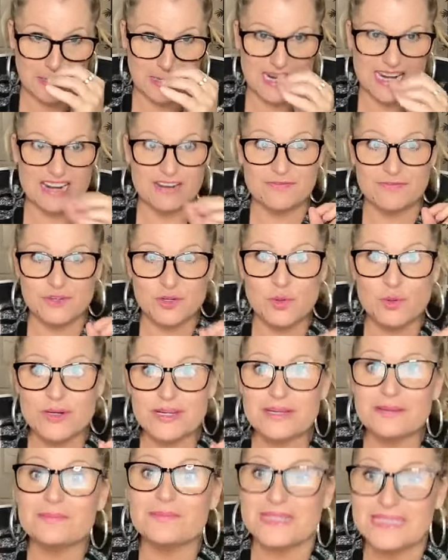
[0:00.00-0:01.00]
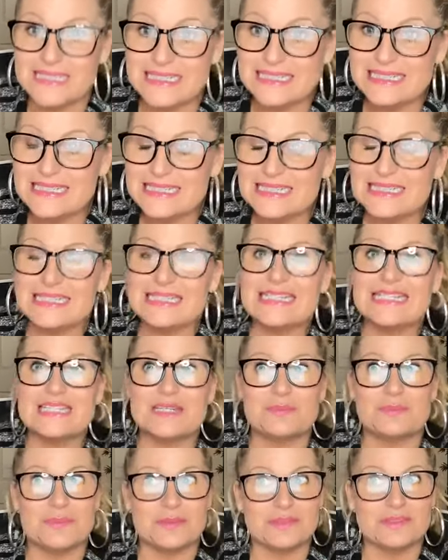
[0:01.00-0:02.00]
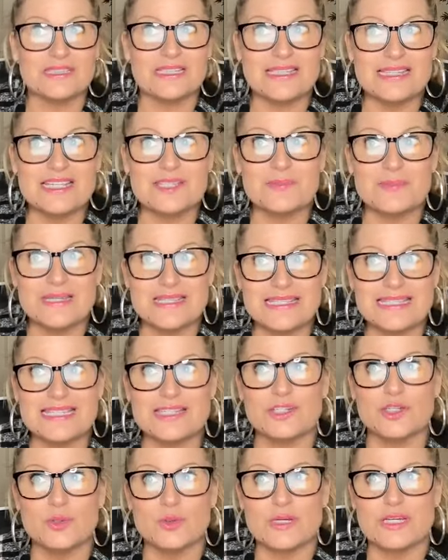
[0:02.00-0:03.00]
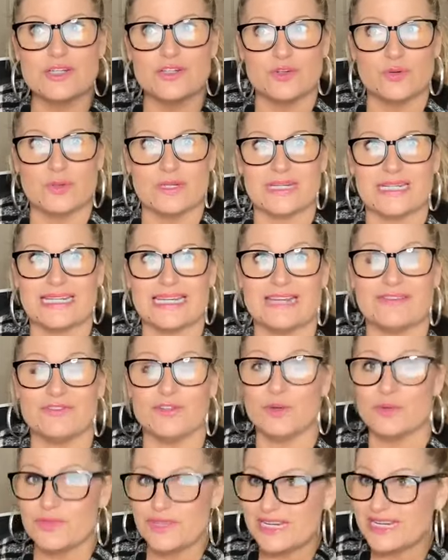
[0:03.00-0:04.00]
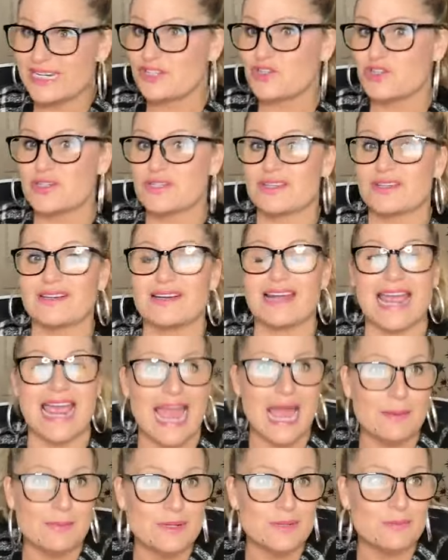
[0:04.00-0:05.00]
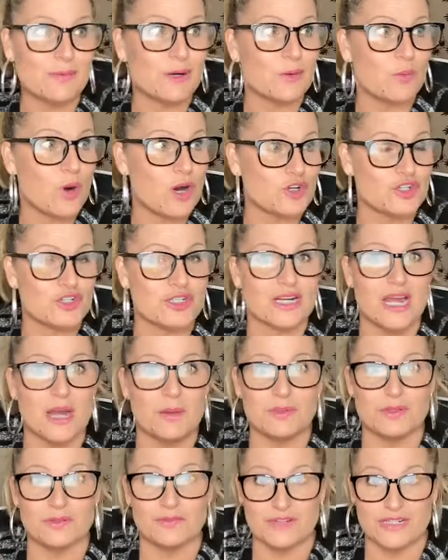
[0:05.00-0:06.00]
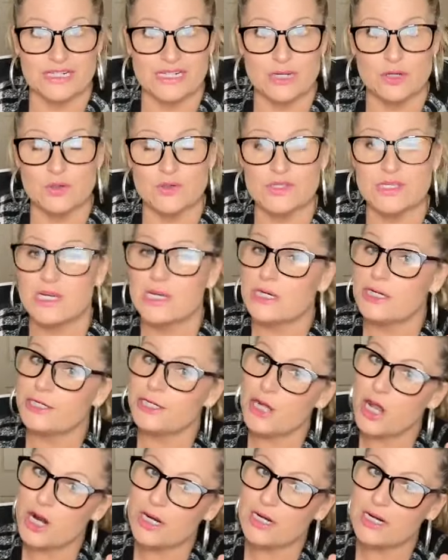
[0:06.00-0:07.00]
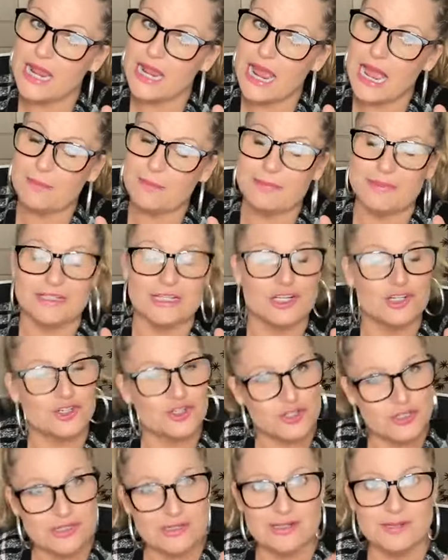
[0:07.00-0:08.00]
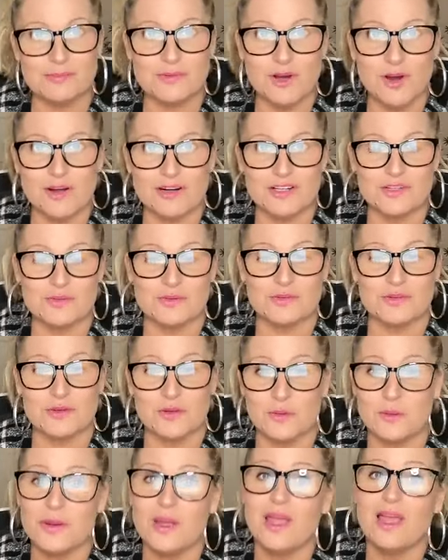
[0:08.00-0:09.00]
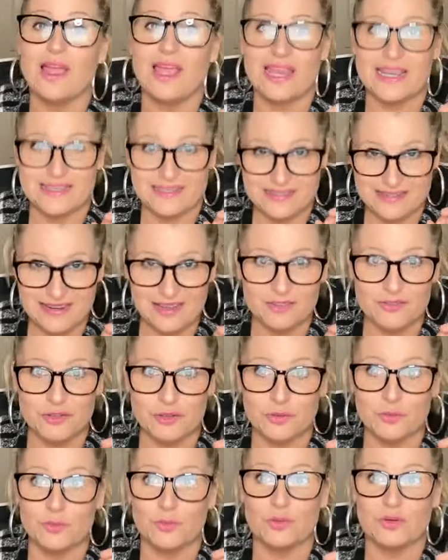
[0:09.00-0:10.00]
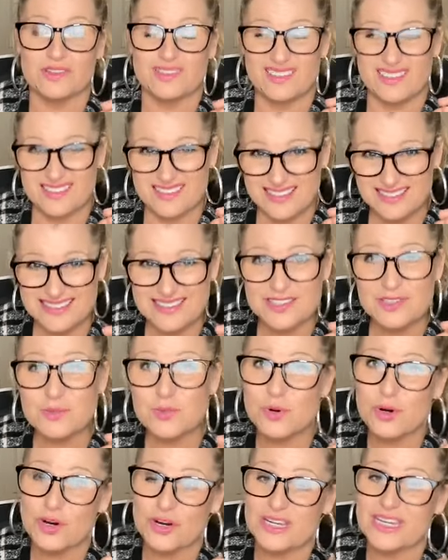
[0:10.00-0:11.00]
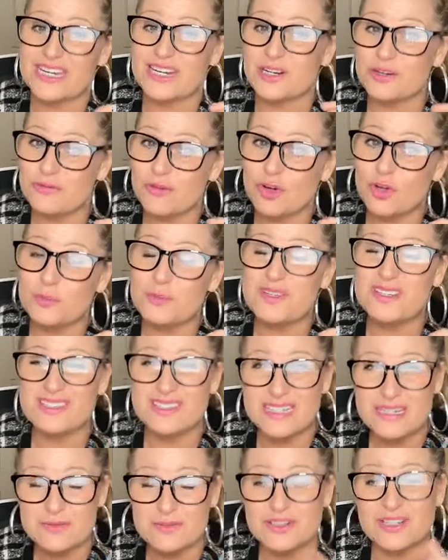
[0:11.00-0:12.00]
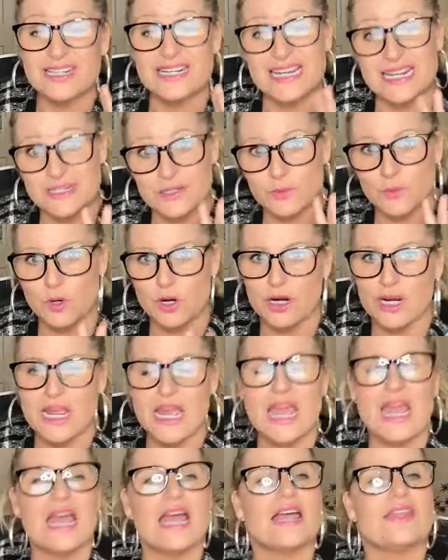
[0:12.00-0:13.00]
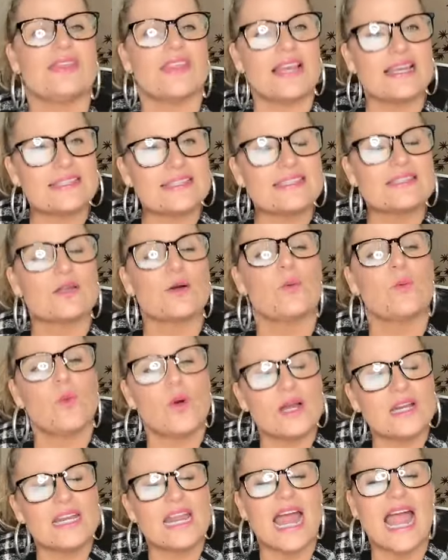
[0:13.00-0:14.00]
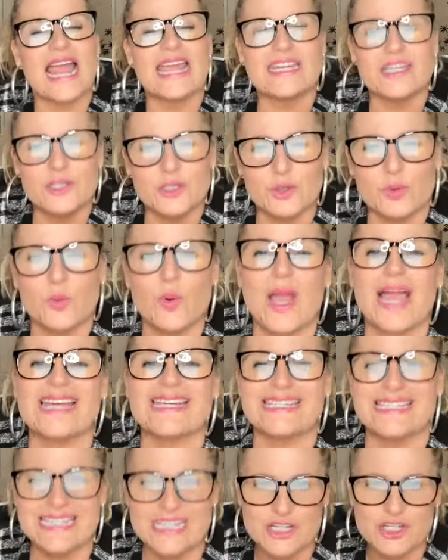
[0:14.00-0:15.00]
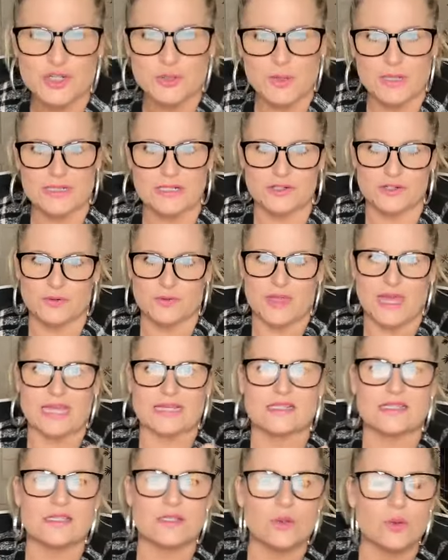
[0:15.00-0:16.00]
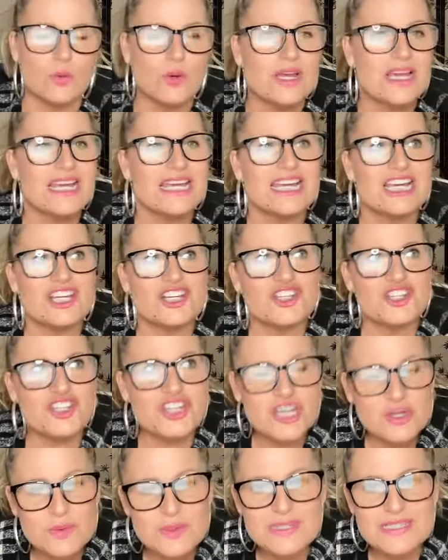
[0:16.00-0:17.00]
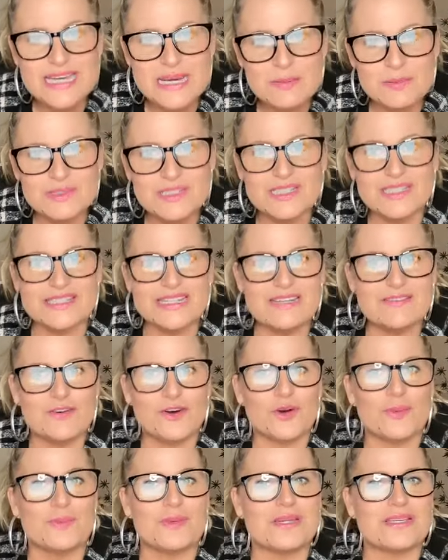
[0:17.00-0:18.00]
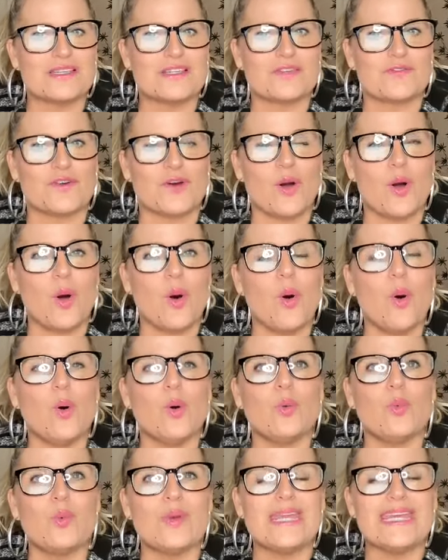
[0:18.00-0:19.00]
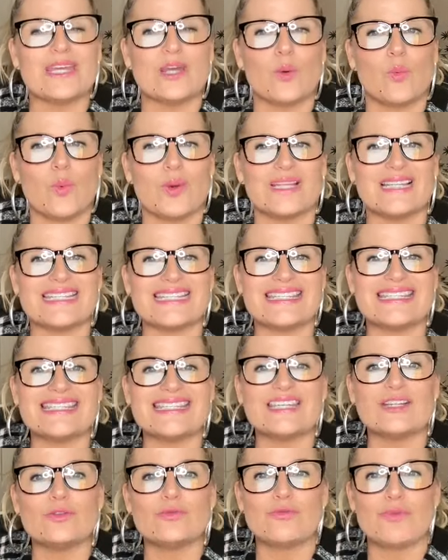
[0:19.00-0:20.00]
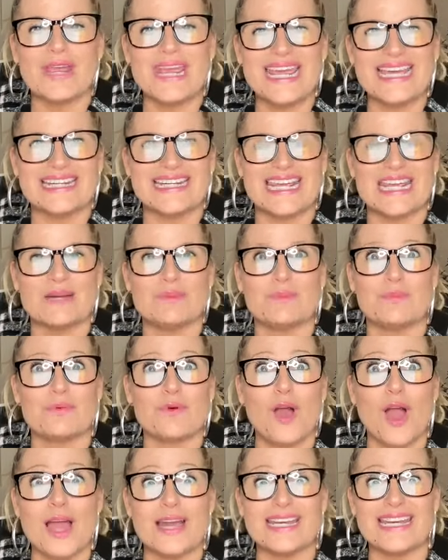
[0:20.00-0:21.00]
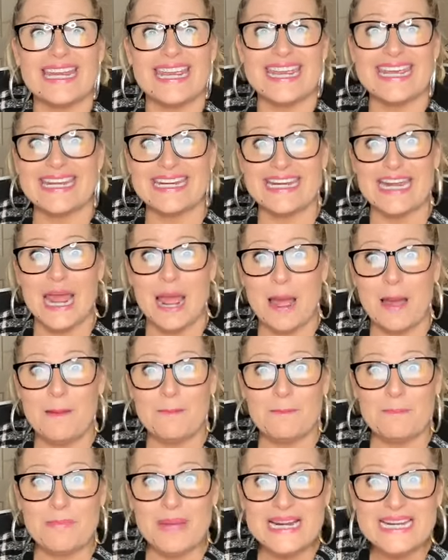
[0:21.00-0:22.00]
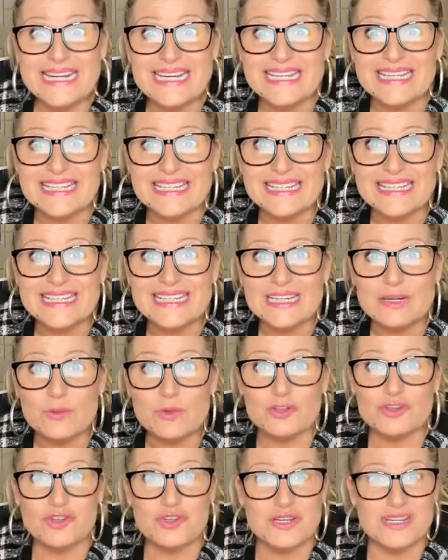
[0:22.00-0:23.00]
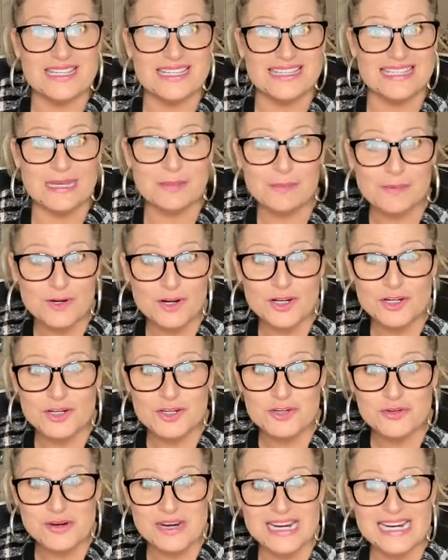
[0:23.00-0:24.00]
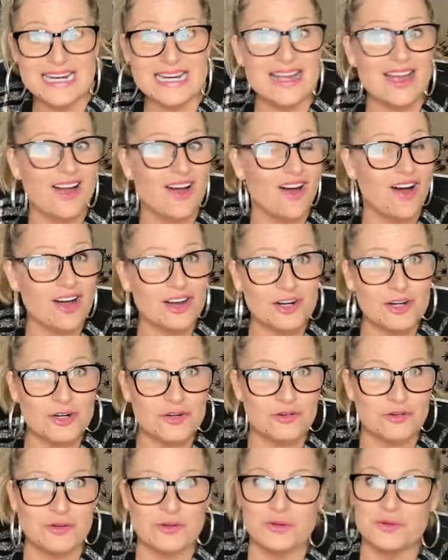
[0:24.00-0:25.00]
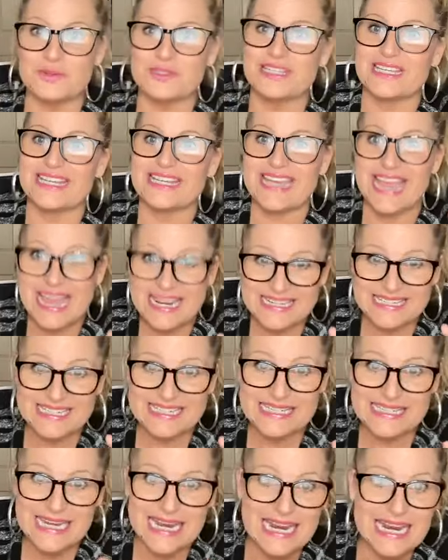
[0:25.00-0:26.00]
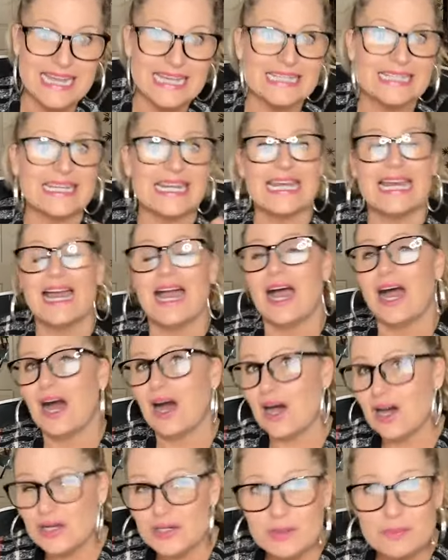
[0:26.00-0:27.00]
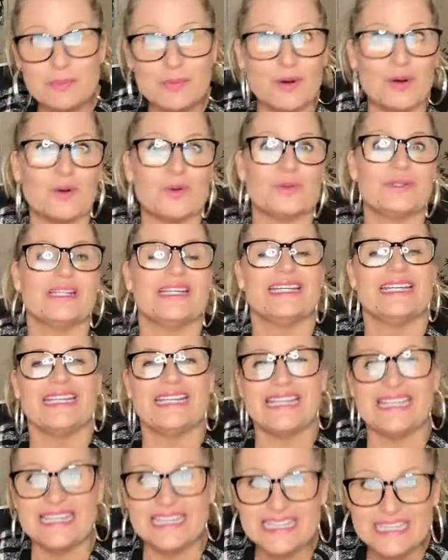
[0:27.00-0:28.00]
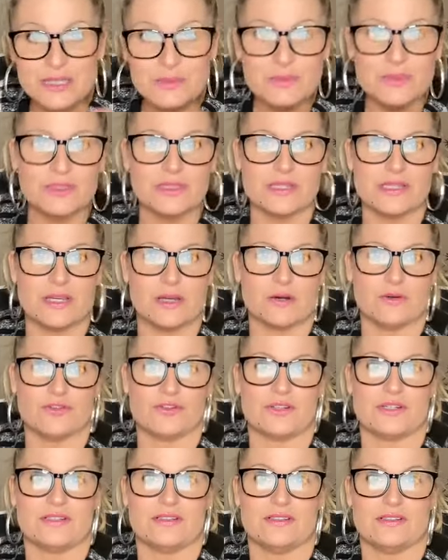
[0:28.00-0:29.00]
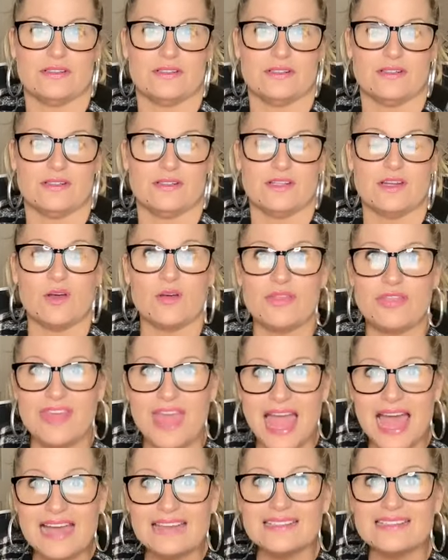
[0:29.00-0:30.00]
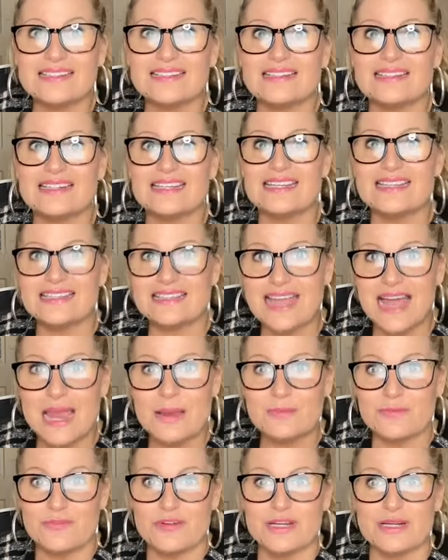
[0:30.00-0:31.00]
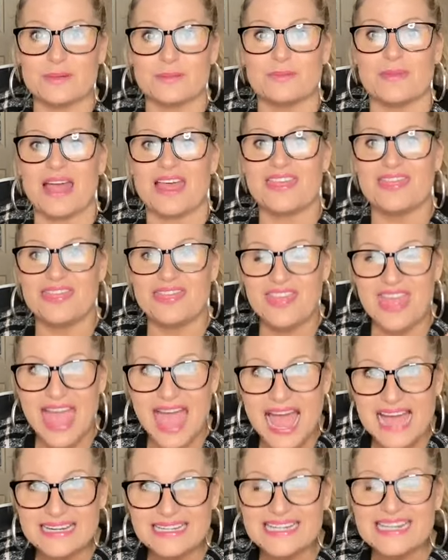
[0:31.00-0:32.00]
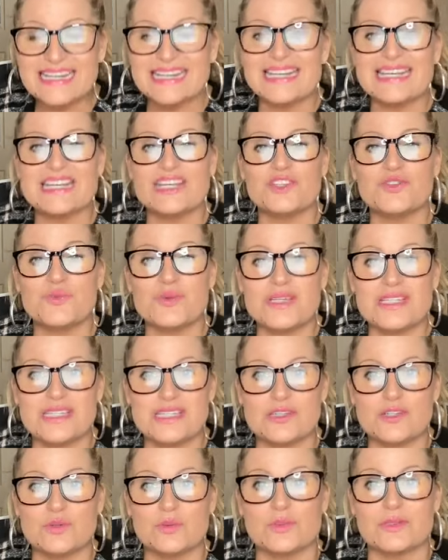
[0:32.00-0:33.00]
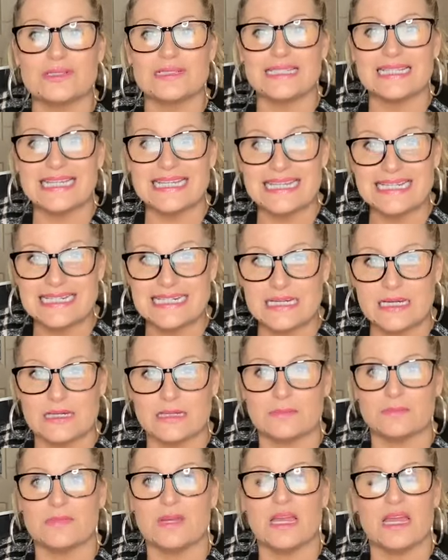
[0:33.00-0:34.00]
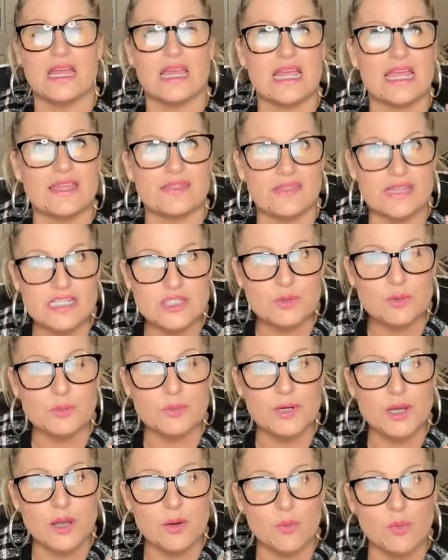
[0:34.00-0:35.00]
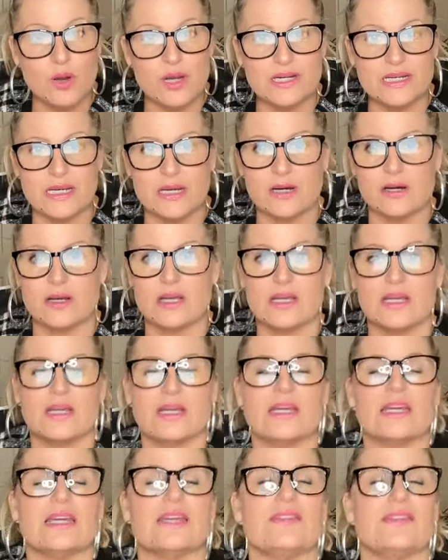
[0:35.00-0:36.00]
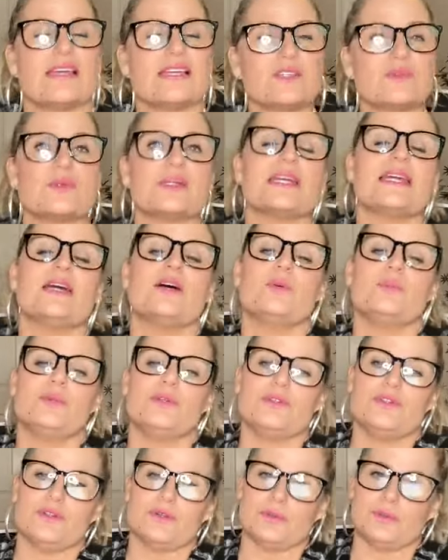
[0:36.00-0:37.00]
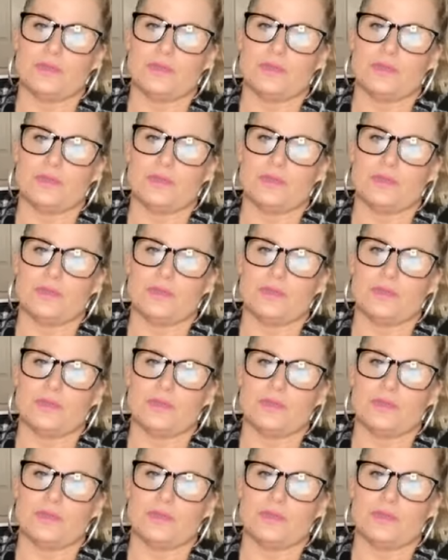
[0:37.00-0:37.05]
If you commit to building this business, you can do it. If you think it's just going to happen by watching a couple of videos, not going to happen. Just going to be honest with you and tell you, because this is work. You're going to roll up your sleeves, you're going to get to work. And that's what I do. I teach you how to do that. So she was able to leave her business for a whole week while it still ran and brought in money. While she's sipping on a drink, on a cruise, getting a tan, on a boat, in the middle of the ocean. Now that is time freedom. That is residual income. And that's what we all want here. And that's what I help you do.